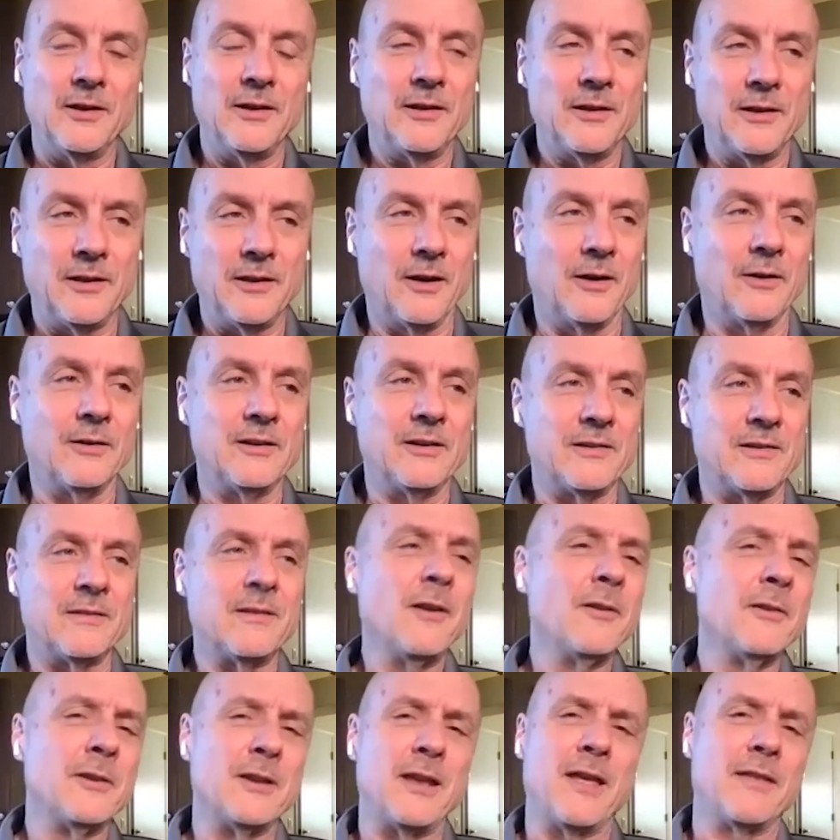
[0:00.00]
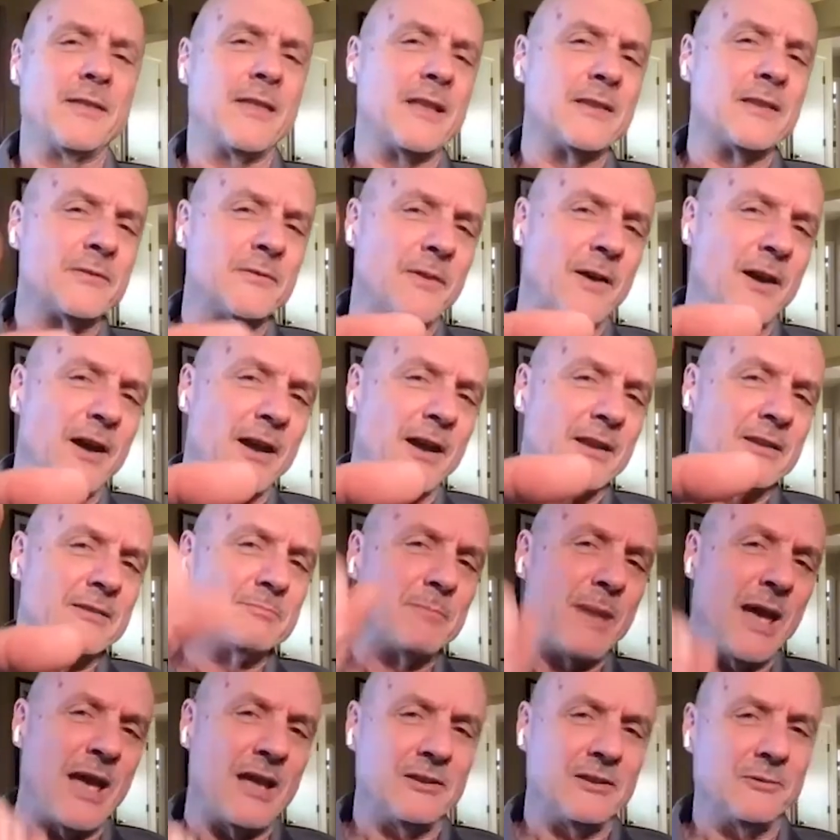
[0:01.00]
Mm-hmm. He just, oh yeah, that's fine.
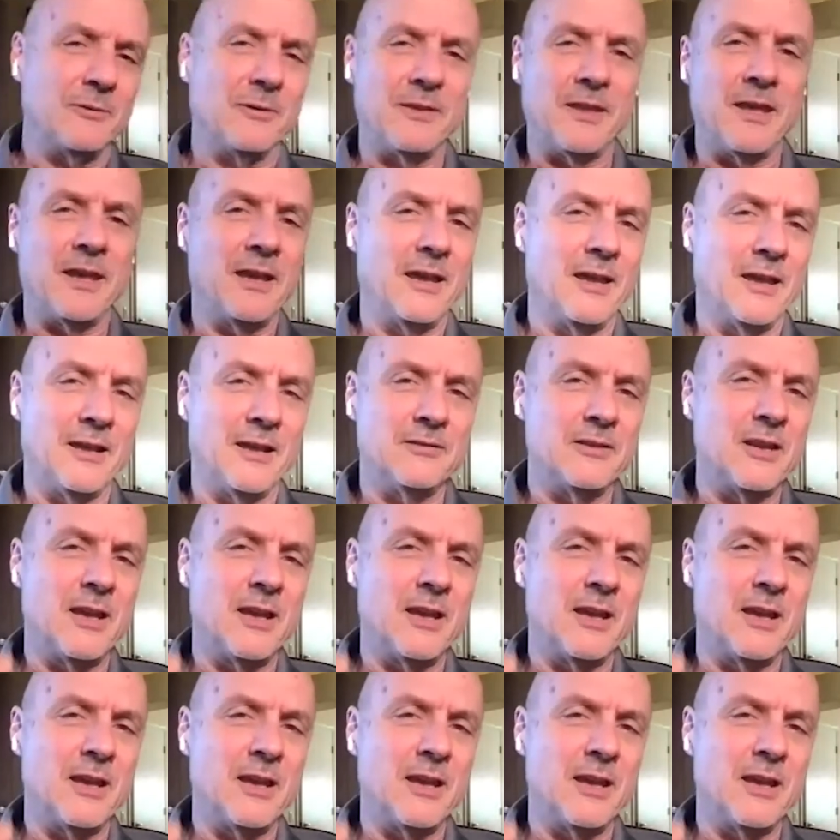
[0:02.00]
Pat you on the head.